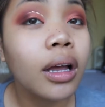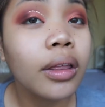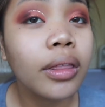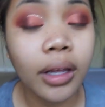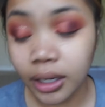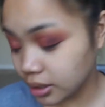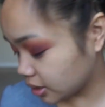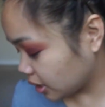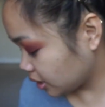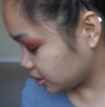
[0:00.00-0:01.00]
I think I
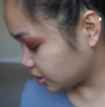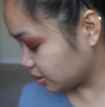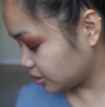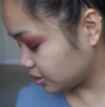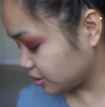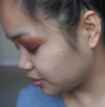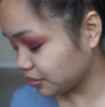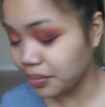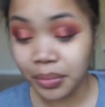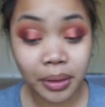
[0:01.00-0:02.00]
did it. I
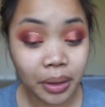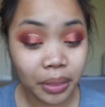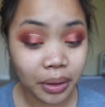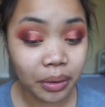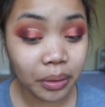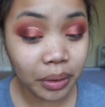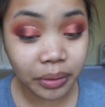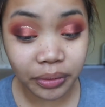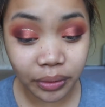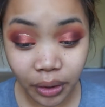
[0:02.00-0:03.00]
think it
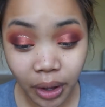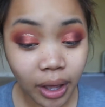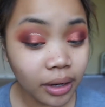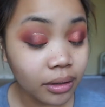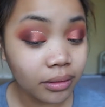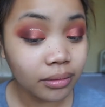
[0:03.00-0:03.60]
looks good.